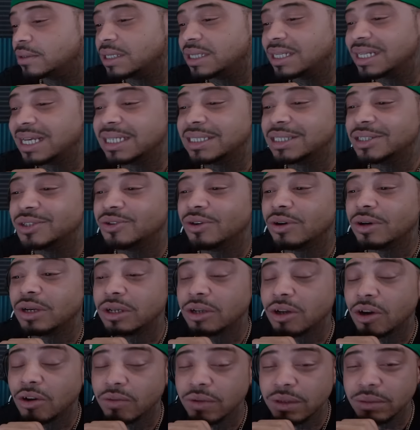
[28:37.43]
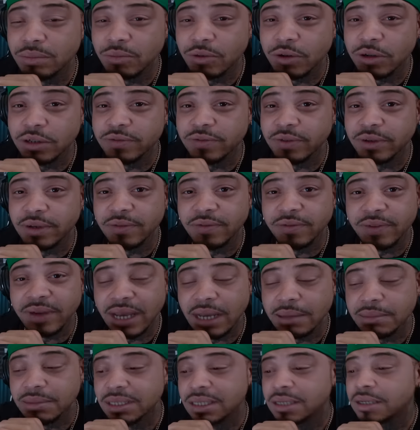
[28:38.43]
And that's showing no remorse for the
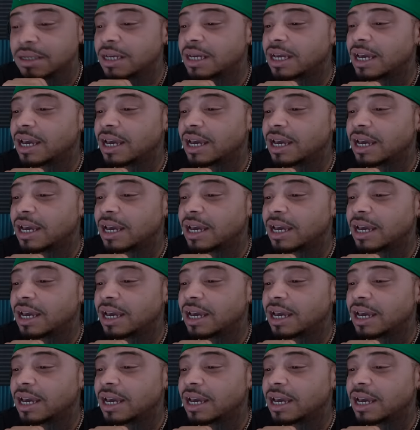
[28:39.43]
family.